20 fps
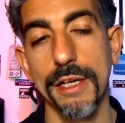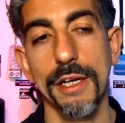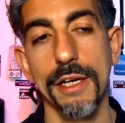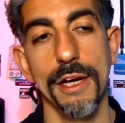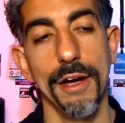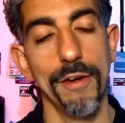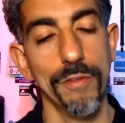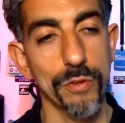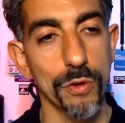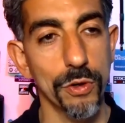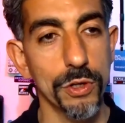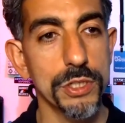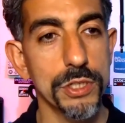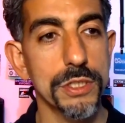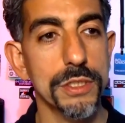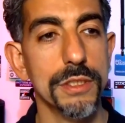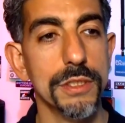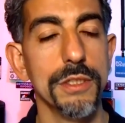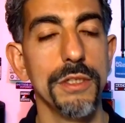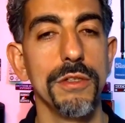Of course,
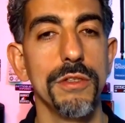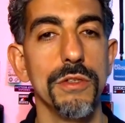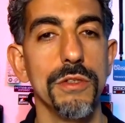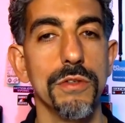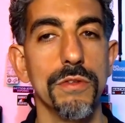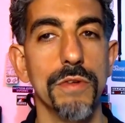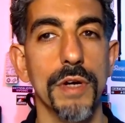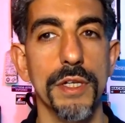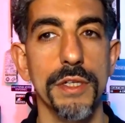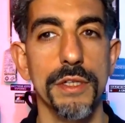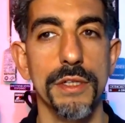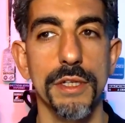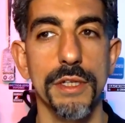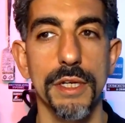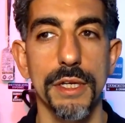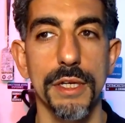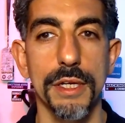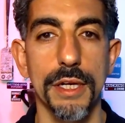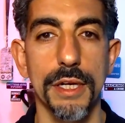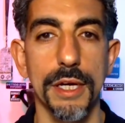you do run.
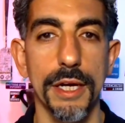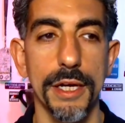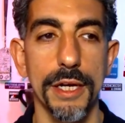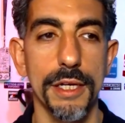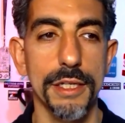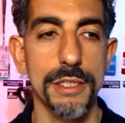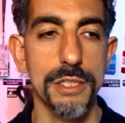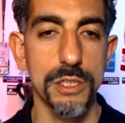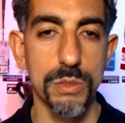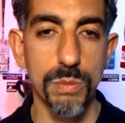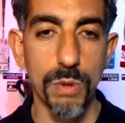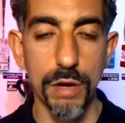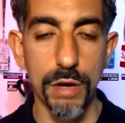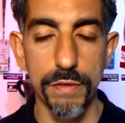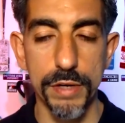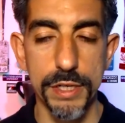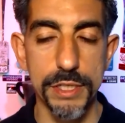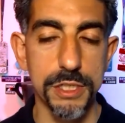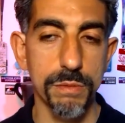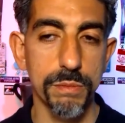It's a small
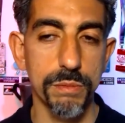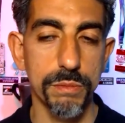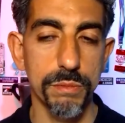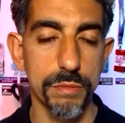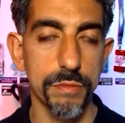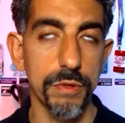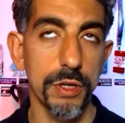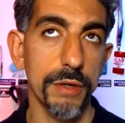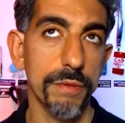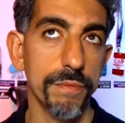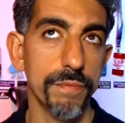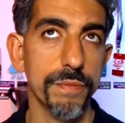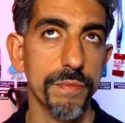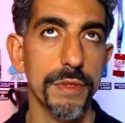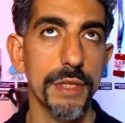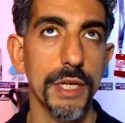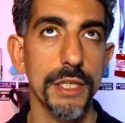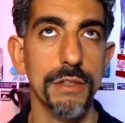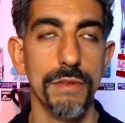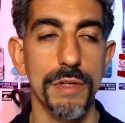risk. Well,
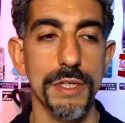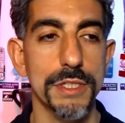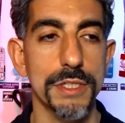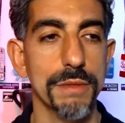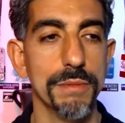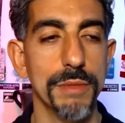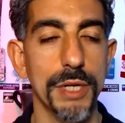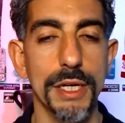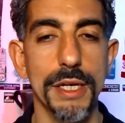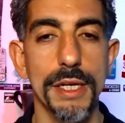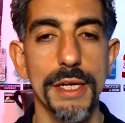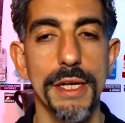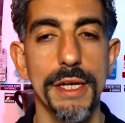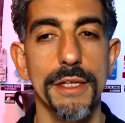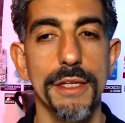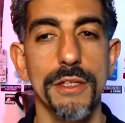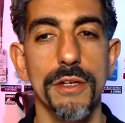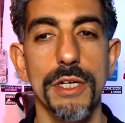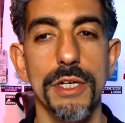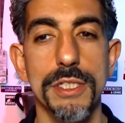not the risk, but
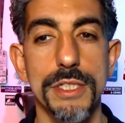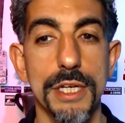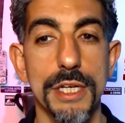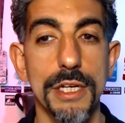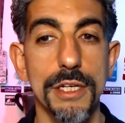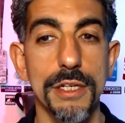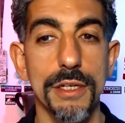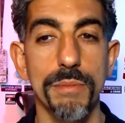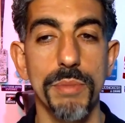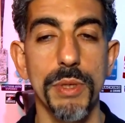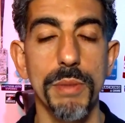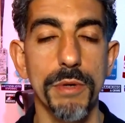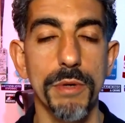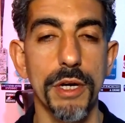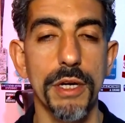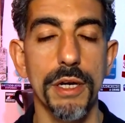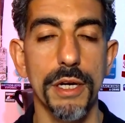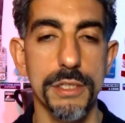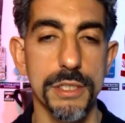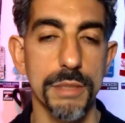there is. People
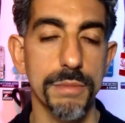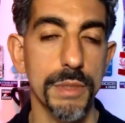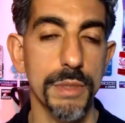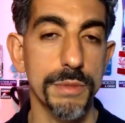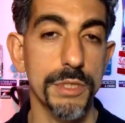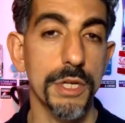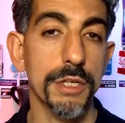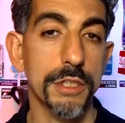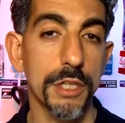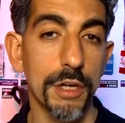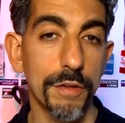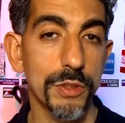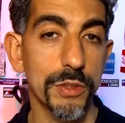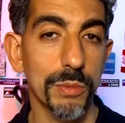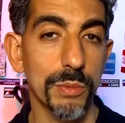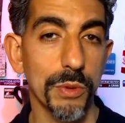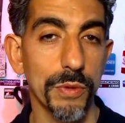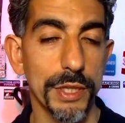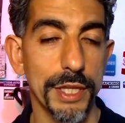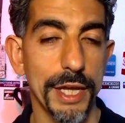are sometimes
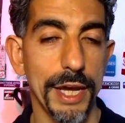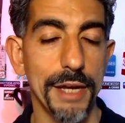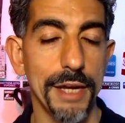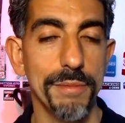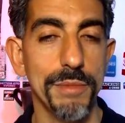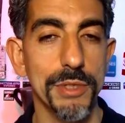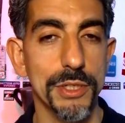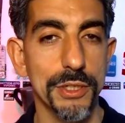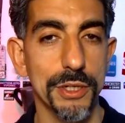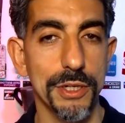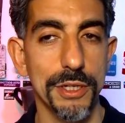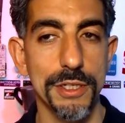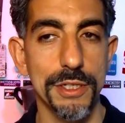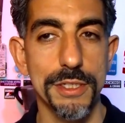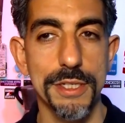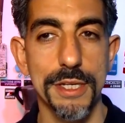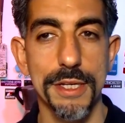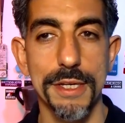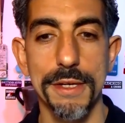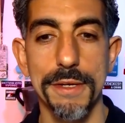uncomfortable with that
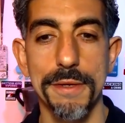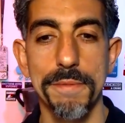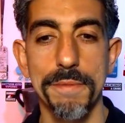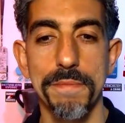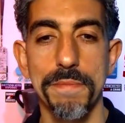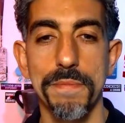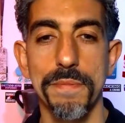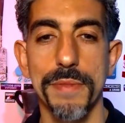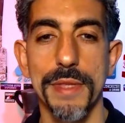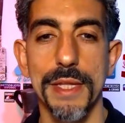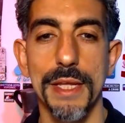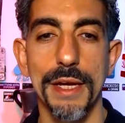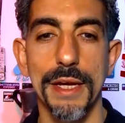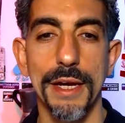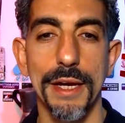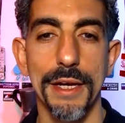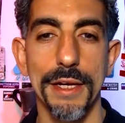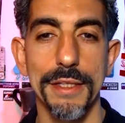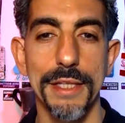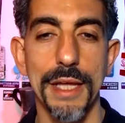because
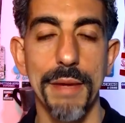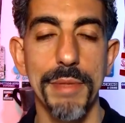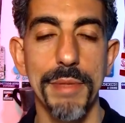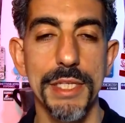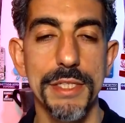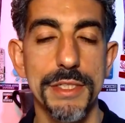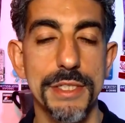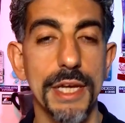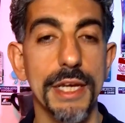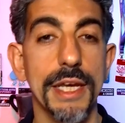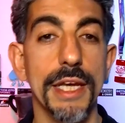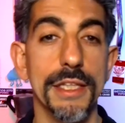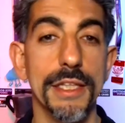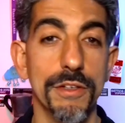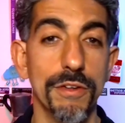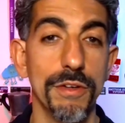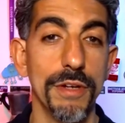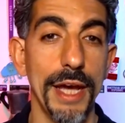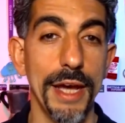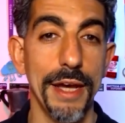that means they get
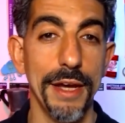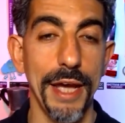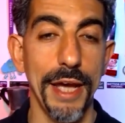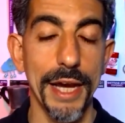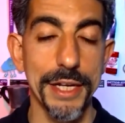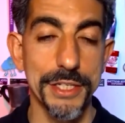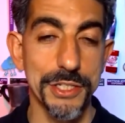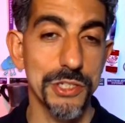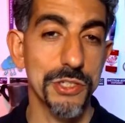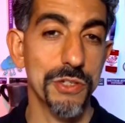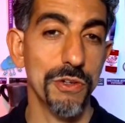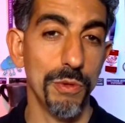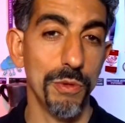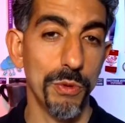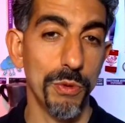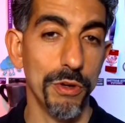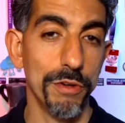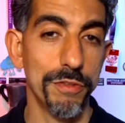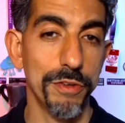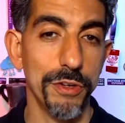the access to the
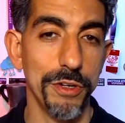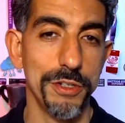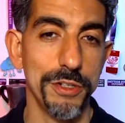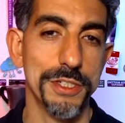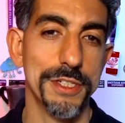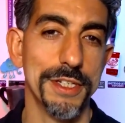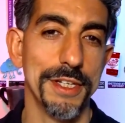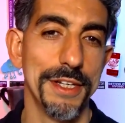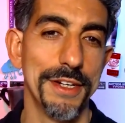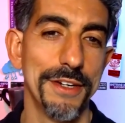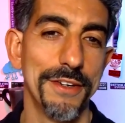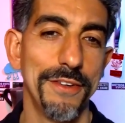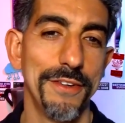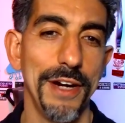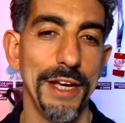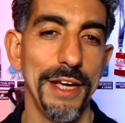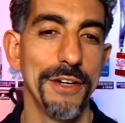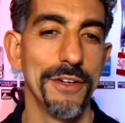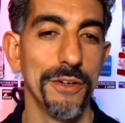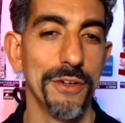report first,
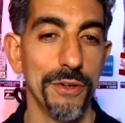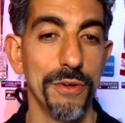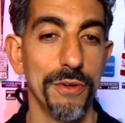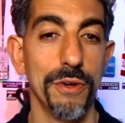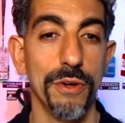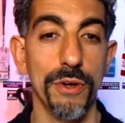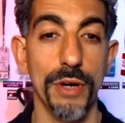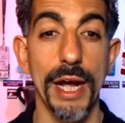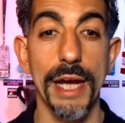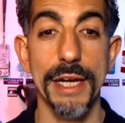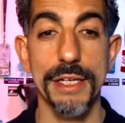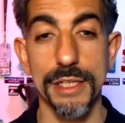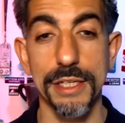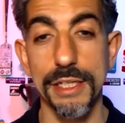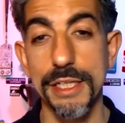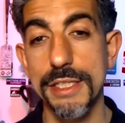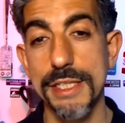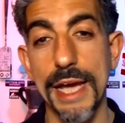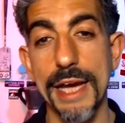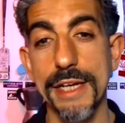right? Or at
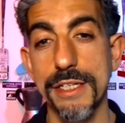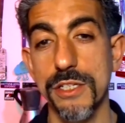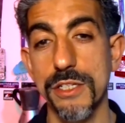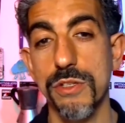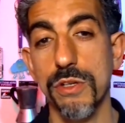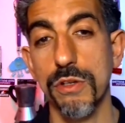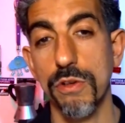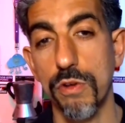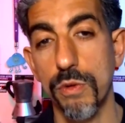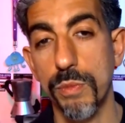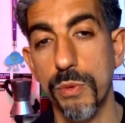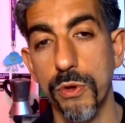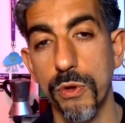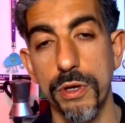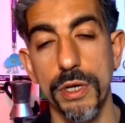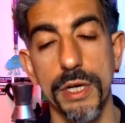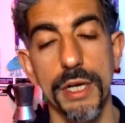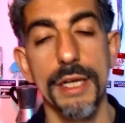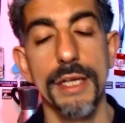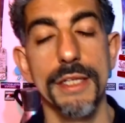least access to the
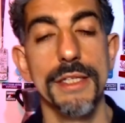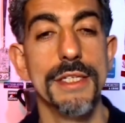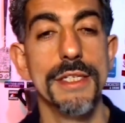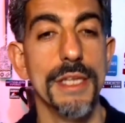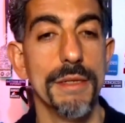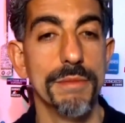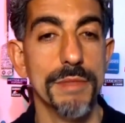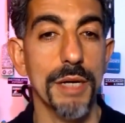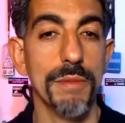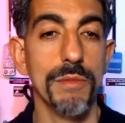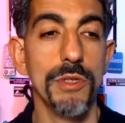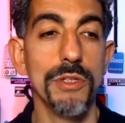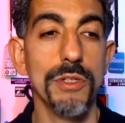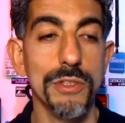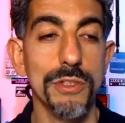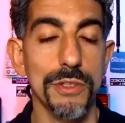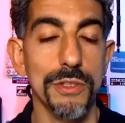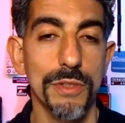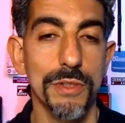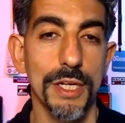report the same time you
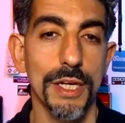do,